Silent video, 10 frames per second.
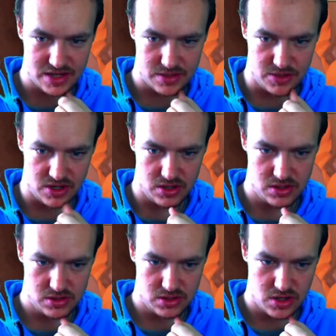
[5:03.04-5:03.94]
but
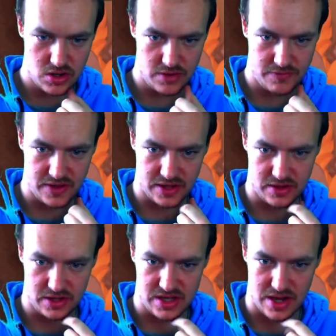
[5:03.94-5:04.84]
I kind of think the
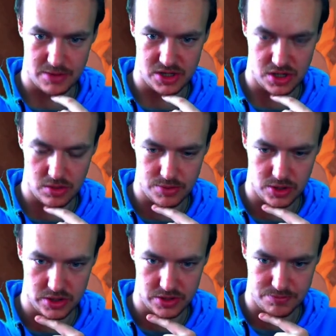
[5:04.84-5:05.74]
damage output
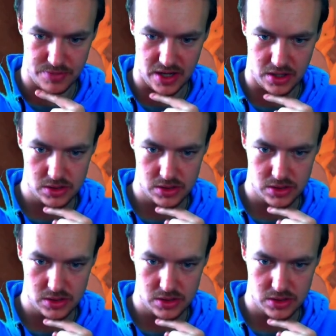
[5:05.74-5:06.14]
is better.